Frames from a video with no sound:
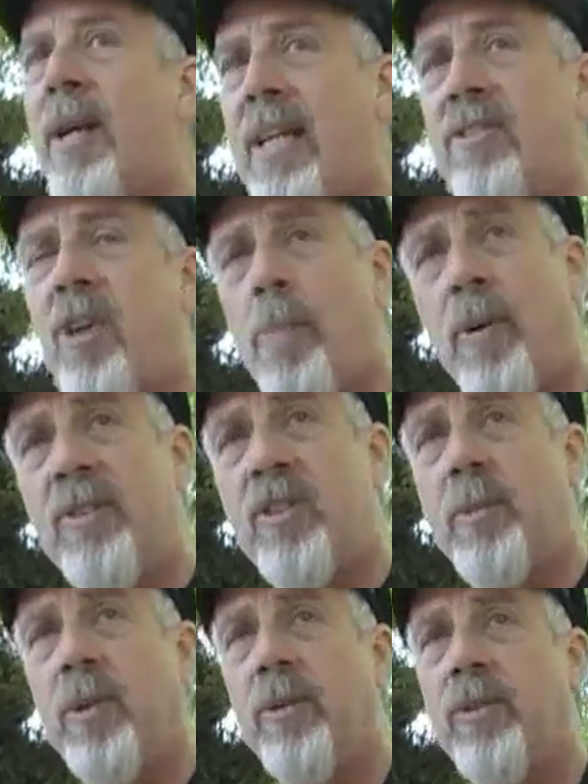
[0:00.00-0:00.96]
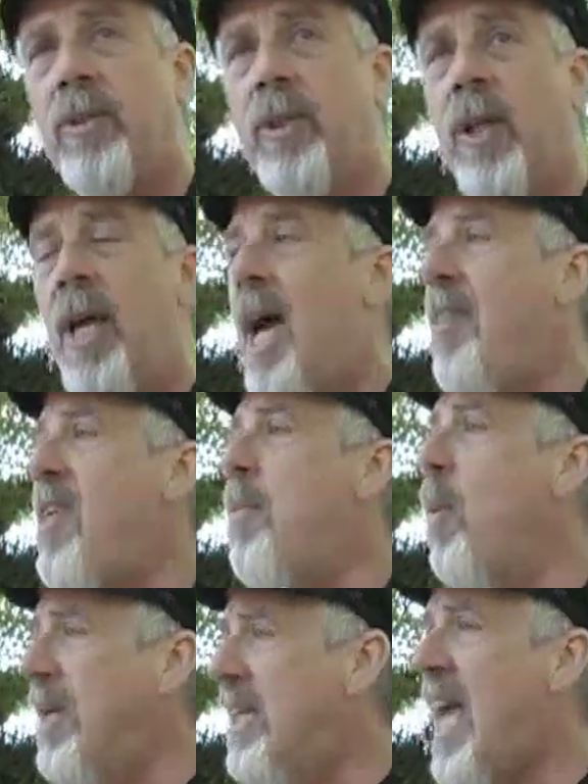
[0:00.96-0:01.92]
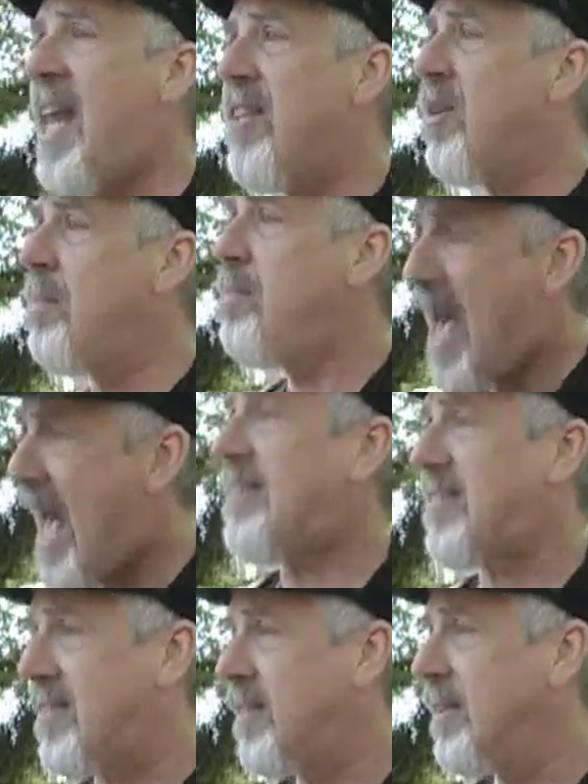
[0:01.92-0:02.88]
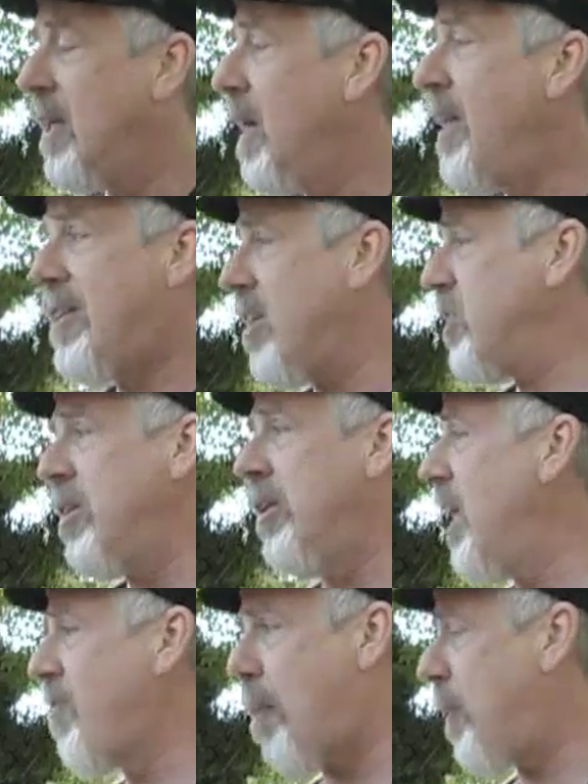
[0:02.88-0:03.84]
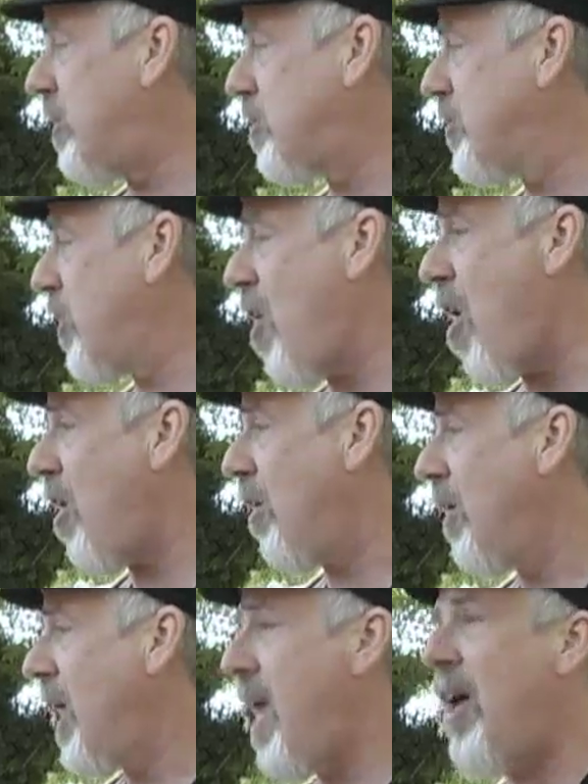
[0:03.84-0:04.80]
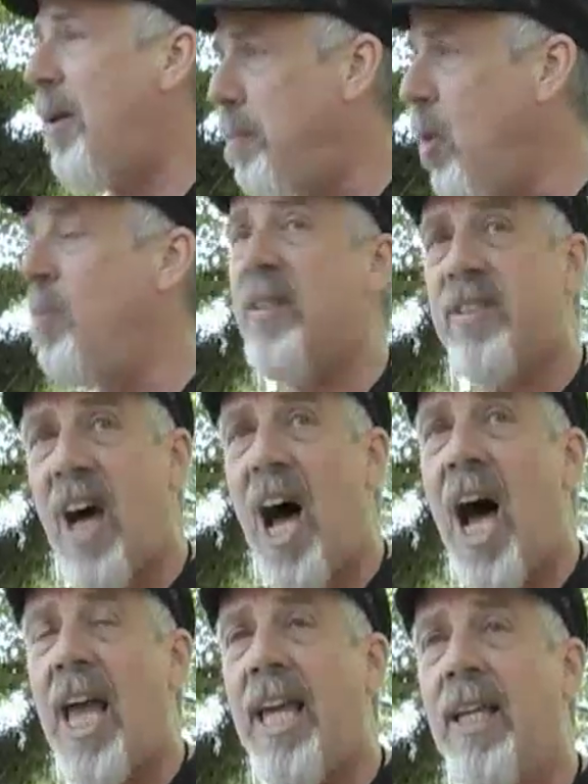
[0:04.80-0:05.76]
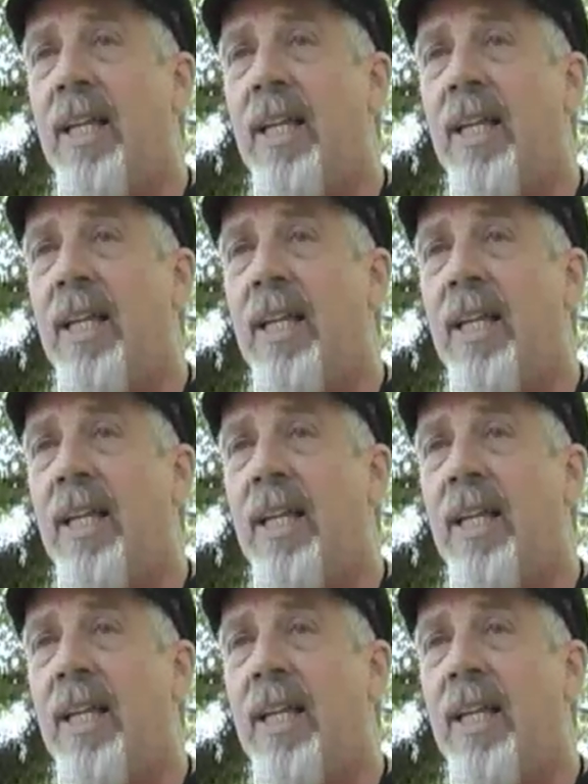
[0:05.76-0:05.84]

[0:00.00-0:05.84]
against our principles. And then what we get is a mess that doesn't live our principles at all, and that movements die.